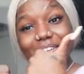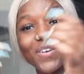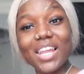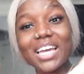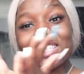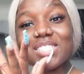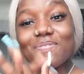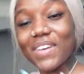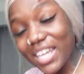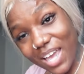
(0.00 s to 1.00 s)
if y'all like this
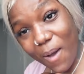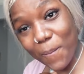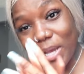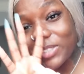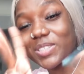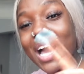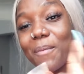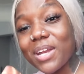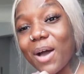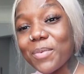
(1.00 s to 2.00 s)
video make sure you
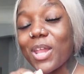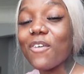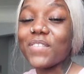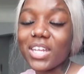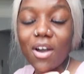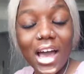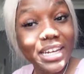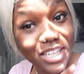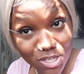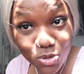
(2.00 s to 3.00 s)
comment down below video
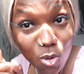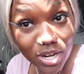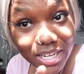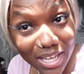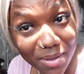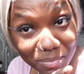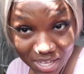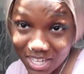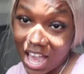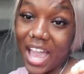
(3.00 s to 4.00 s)
ideas or dm
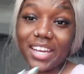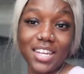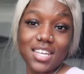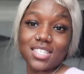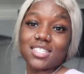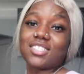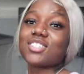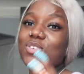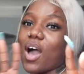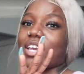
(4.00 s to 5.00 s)
me ideas
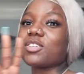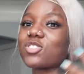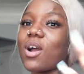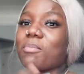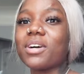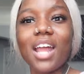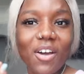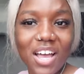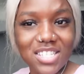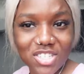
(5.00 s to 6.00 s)
just so i can start putting out
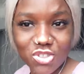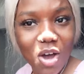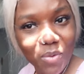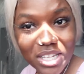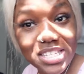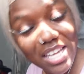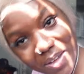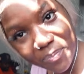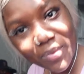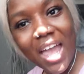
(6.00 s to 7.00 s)
content y'all want to
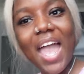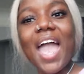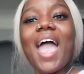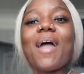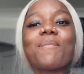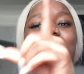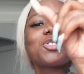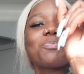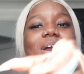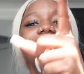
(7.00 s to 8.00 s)
see and make
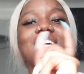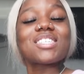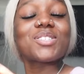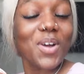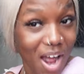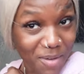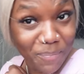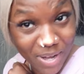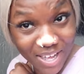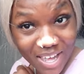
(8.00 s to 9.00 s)
sure you press that subscribe
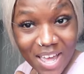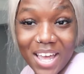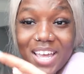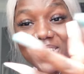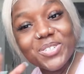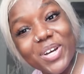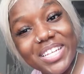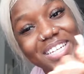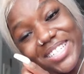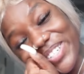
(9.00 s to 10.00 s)
button and join
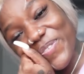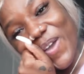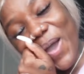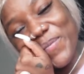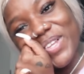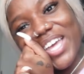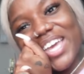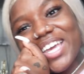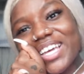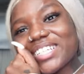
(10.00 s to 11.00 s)
the esha
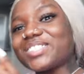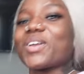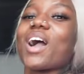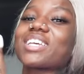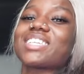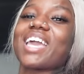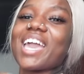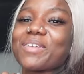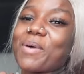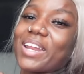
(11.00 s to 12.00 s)
family so y'all can say
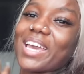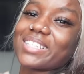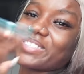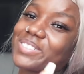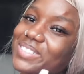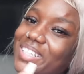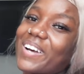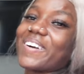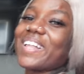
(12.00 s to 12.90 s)
hey to my dad too so